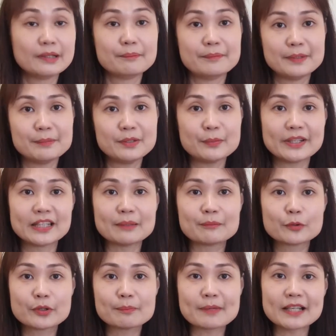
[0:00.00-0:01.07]
Maybe when I'm
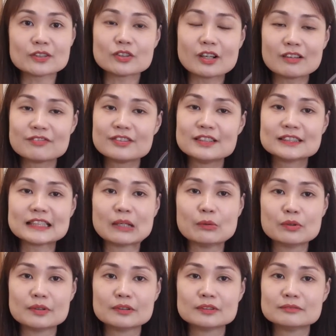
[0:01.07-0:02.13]
going back to office, I
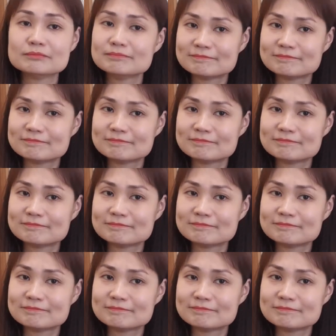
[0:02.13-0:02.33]
will